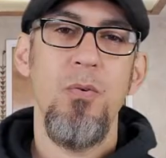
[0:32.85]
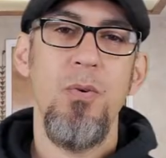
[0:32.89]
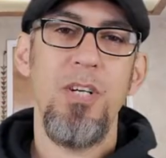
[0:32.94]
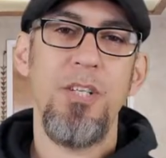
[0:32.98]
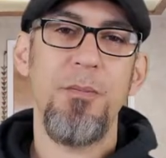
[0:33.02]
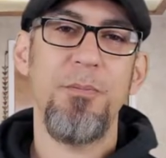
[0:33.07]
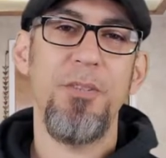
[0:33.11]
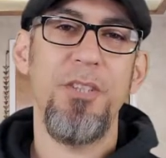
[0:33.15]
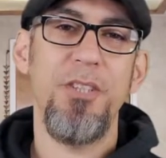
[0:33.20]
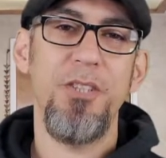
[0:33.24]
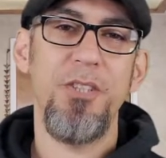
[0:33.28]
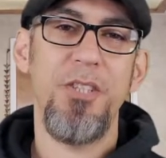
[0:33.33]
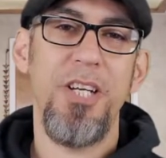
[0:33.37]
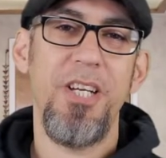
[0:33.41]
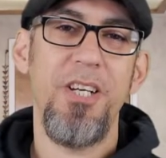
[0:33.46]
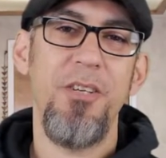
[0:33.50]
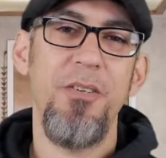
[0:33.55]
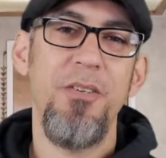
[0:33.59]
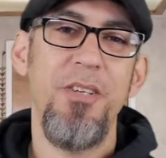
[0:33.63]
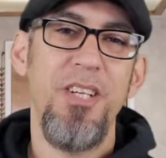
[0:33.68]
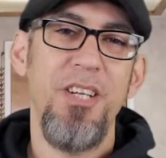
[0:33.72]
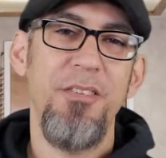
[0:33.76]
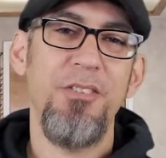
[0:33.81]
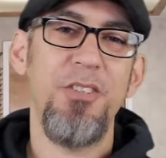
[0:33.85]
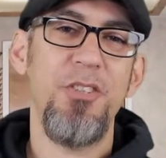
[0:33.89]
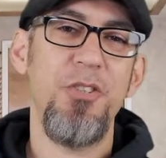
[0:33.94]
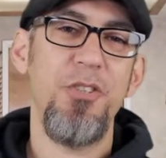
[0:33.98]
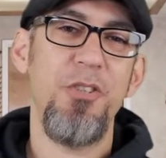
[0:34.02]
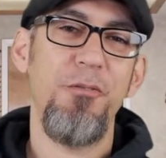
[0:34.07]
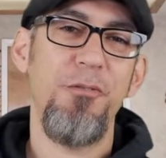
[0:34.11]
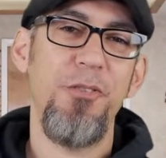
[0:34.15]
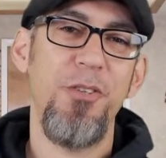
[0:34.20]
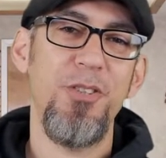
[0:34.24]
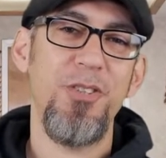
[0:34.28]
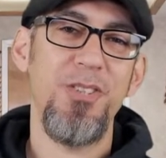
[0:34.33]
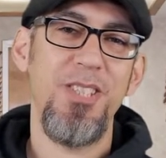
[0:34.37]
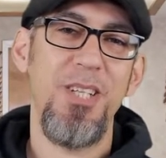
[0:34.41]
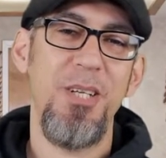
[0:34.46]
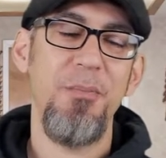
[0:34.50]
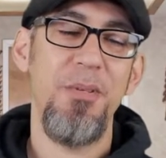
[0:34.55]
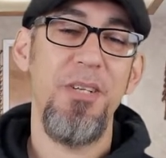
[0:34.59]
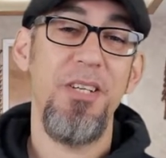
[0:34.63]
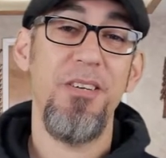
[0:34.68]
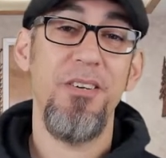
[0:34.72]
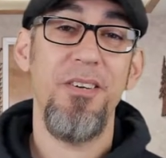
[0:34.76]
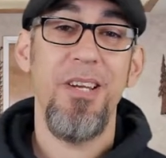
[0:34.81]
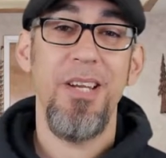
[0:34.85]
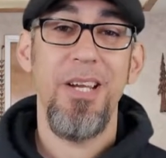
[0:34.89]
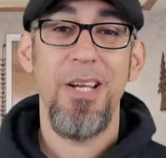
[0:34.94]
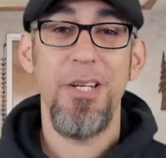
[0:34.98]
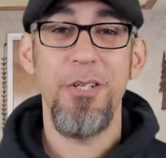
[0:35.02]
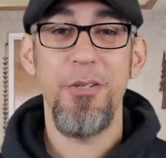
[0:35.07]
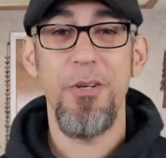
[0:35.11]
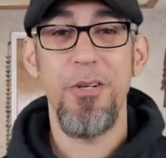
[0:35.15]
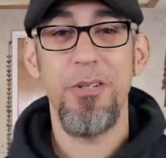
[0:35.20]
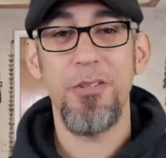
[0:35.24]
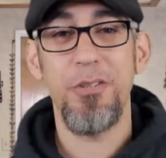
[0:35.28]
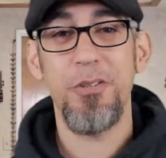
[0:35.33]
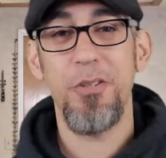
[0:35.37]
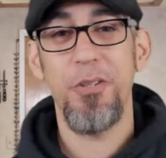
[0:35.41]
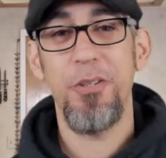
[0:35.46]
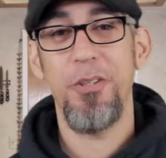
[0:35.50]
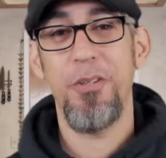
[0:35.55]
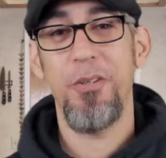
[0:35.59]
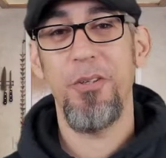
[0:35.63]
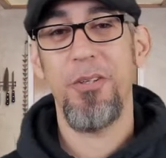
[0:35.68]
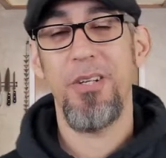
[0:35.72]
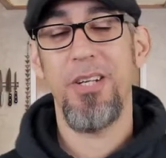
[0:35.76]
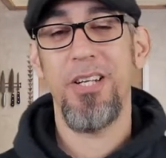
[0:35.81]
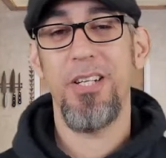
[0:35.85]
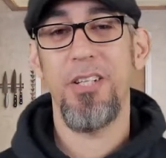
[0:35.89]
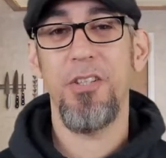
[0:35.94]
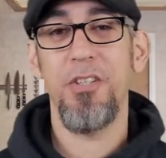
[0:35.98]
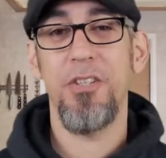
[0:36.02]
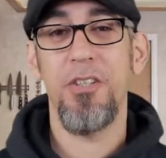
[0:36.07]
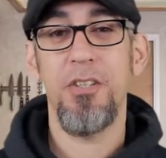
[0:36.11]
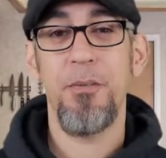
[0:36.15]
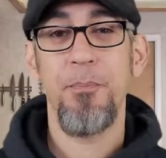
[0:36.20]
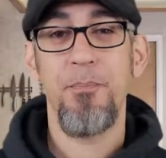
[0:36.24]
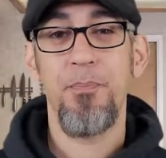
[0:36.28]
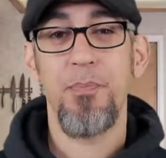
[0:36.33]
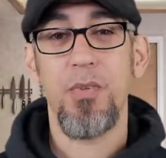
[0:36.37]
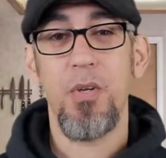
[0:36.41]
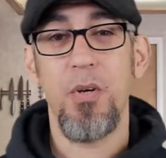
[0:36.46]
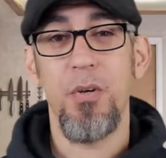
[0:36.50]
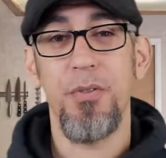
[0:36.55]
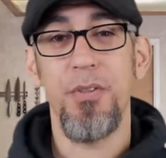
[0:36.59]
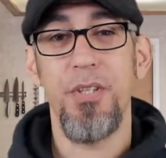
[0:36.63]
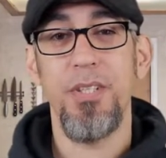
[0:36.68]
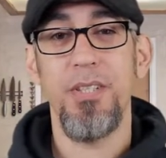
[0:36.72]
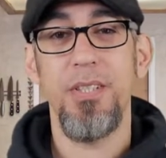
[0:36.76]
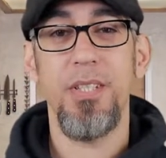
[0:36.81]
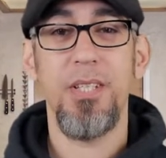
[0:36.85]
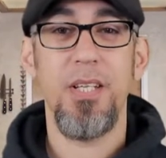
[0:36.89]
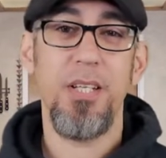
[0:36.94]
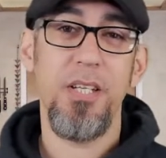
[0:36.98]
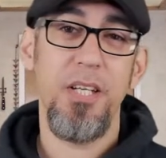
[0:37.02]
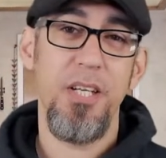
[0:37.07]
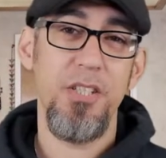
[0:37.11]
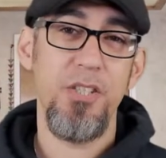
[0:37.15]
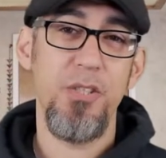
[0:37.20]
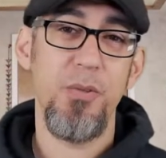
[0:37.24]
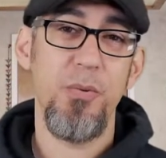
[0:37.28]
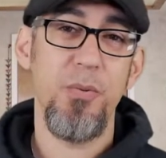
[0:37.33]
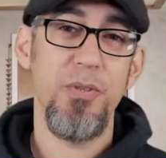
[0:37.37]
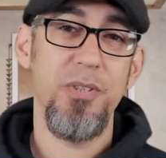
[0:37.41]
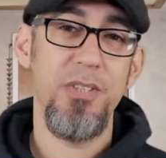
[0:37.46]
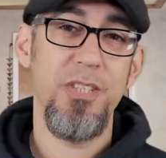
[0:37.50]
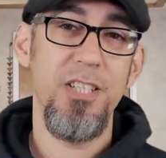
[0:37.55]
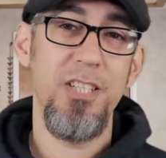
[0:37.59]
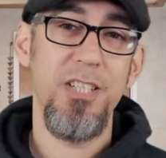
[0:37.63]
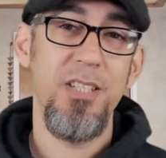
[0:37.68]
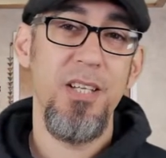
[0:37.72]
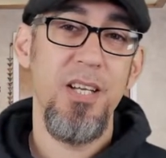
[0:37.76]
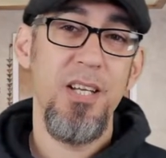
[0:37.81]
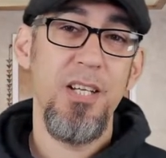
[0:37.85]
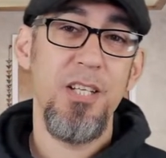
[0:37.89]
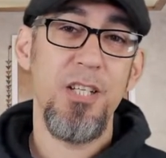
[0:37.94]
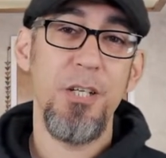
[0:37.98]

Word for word: Welcome to the channel. If this is your first time here and you're interested in learning how to cook authentic Cajun cuisine,